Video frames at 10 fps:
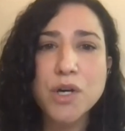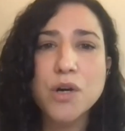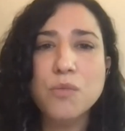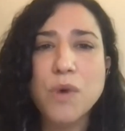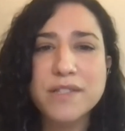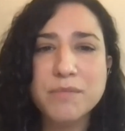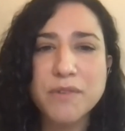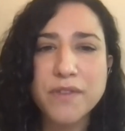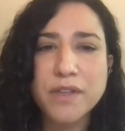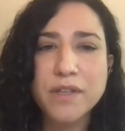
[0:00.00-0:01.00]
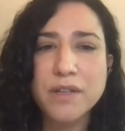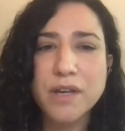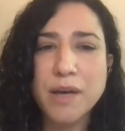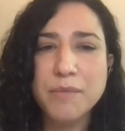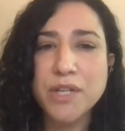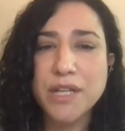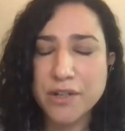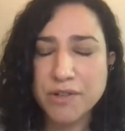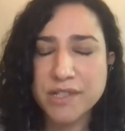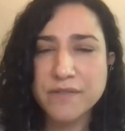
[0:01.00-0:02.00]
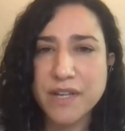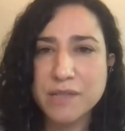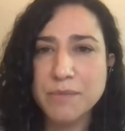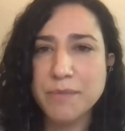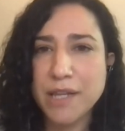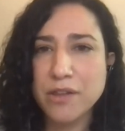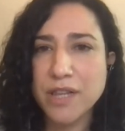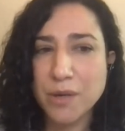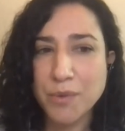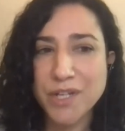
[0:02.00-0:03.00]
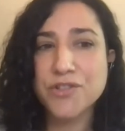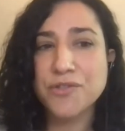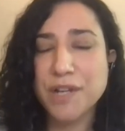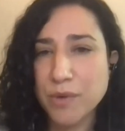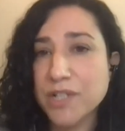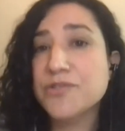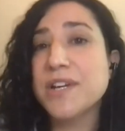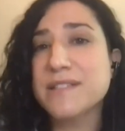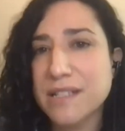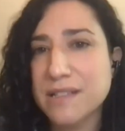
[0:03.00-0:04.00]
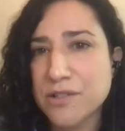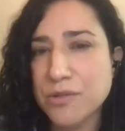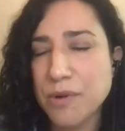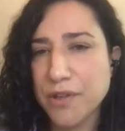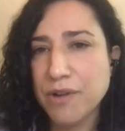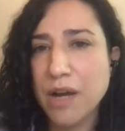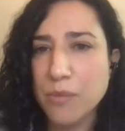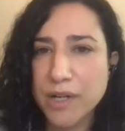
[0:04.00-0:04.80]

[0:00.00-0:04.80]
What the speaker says: what some of the increased investment might look like when what it translates to ground.